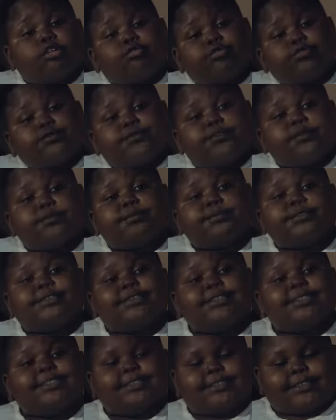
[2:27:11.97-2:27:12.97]
God will
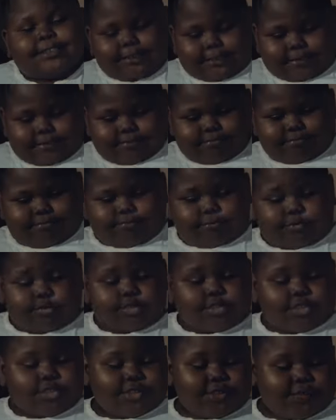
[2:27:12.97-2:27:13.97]
forbid it.
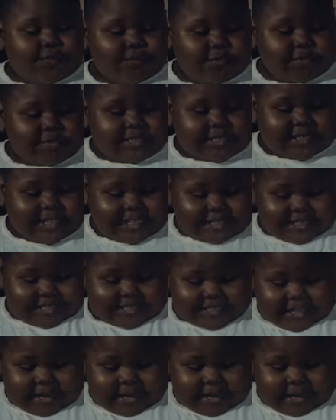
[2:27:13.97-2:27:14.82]
If you start